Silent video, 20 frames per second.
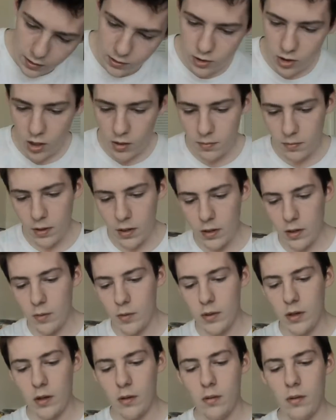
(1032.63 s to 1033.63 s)
right on top, and
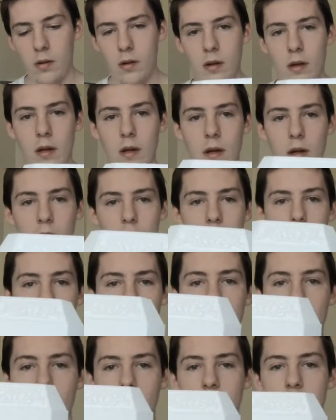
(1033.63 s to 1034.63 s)
there we go.
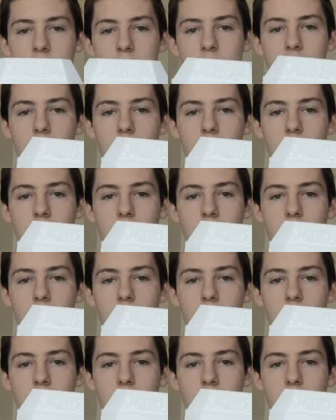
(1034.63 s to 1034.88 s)
Now it